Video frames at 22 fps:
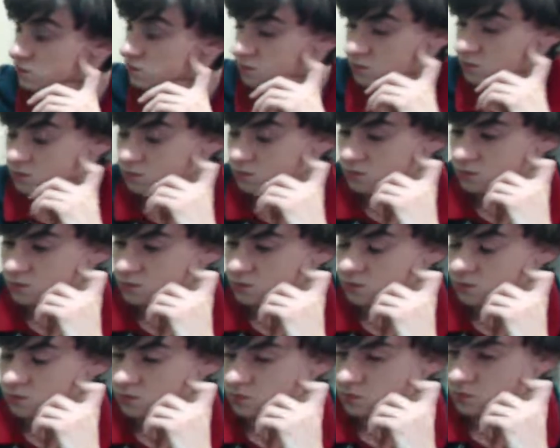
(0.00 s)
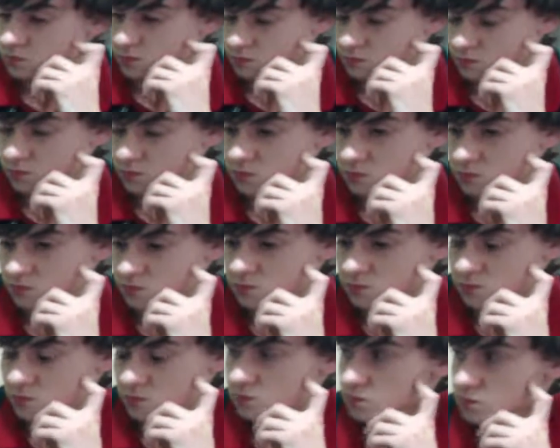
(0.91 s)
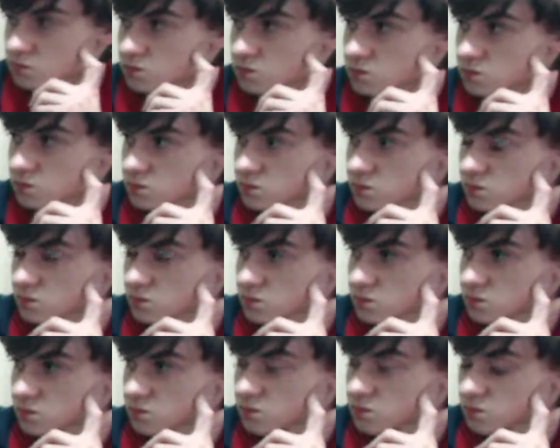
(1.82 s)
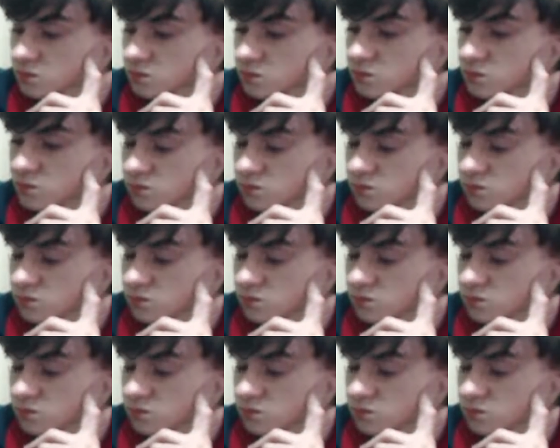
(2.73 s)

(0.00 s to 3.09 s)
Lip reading: (silent)